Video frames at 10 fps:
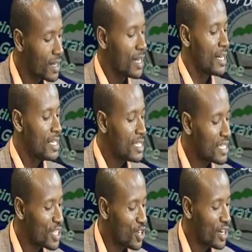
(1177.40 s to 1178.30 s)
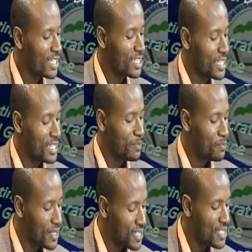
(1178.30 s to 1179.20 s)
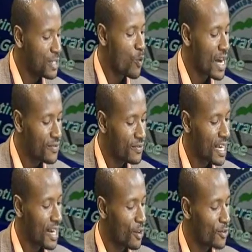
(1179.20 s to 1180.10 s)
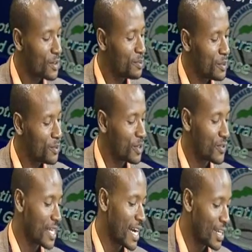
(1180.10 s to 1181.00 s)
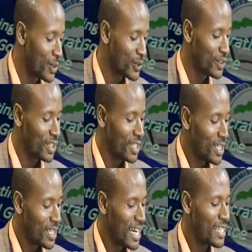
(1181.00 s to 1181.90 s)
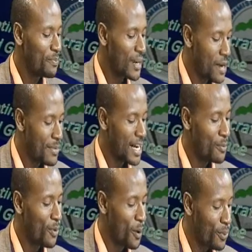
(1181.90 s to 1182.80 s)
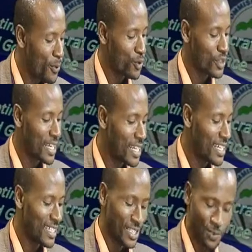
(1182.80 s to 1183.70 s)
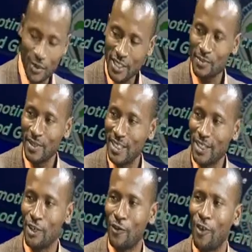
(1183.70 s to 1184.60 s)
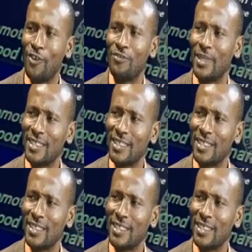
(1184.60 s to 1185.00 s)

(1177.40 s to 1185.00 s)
the security, the peace, the welfare of the people of Sierra Leone Now the primary purpose and the responsibility of government.